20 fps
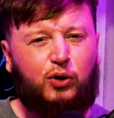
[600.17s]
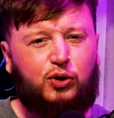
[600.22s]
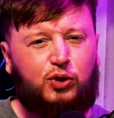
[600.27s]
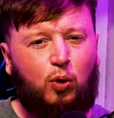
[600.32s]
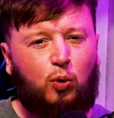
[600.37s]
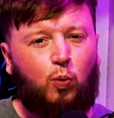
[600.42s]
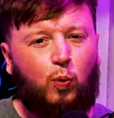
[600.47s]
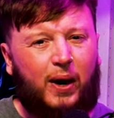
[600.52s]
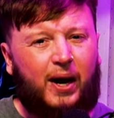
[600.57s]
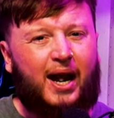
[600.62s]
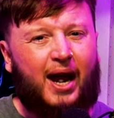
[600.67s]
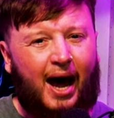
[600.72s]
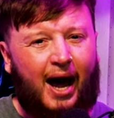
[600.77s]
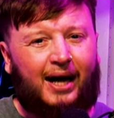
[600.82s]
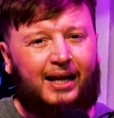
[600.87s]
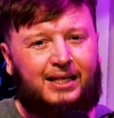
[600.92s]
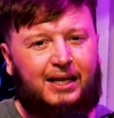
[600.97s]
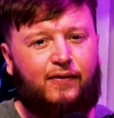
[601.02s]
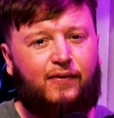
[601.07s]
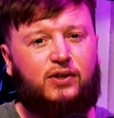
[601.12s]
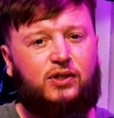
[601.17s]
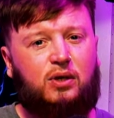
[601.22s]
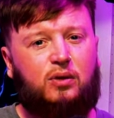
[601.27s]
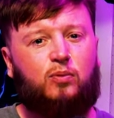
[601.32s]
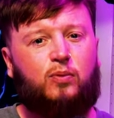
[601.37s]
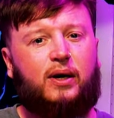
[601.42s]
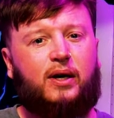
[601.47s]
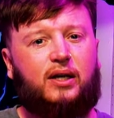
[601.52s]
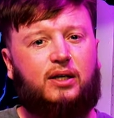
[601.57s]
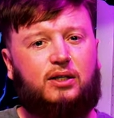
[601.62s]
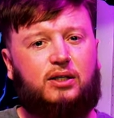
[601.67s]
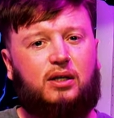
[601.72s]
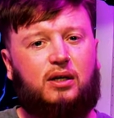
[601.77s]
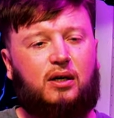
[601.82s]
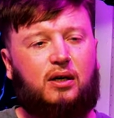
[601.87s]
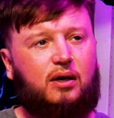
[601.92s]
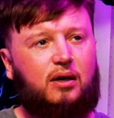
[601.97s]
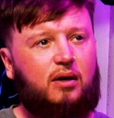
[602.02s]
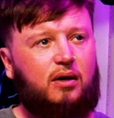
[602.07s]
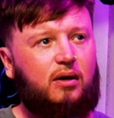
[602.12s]
us to win at Everton when it's
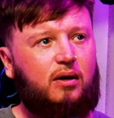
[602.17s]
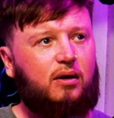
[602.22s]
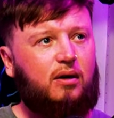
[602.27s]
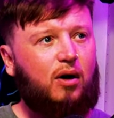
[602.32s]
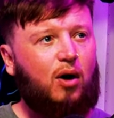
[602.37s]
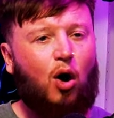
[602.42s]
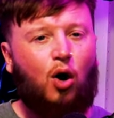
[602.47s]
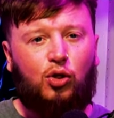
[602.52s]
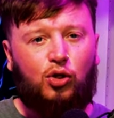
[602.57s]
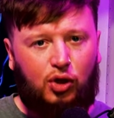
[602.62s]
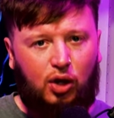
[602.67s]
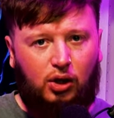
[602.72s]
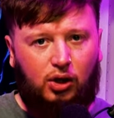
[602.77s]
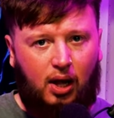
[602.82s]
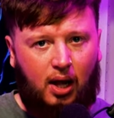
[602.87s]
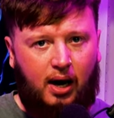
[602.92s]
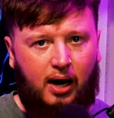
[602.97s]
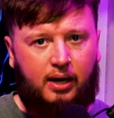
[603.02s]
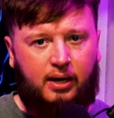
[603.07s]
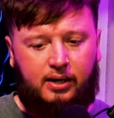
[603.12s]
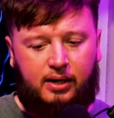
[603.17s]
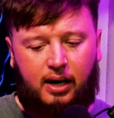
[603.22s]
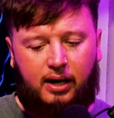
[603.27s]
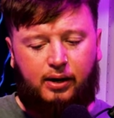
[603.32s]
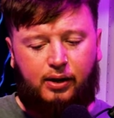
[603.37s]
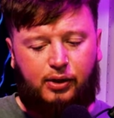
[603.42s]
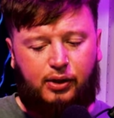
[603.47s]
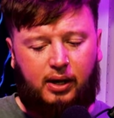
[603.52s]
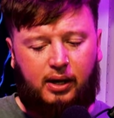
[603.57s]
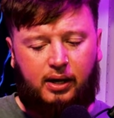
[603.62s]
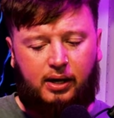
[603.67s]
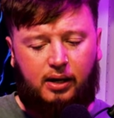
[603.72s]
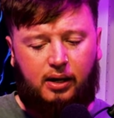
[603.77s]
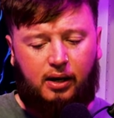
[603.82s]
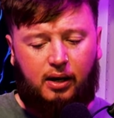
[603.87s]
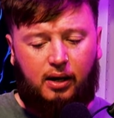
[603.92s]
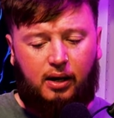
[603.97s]
on the line, kind of thing.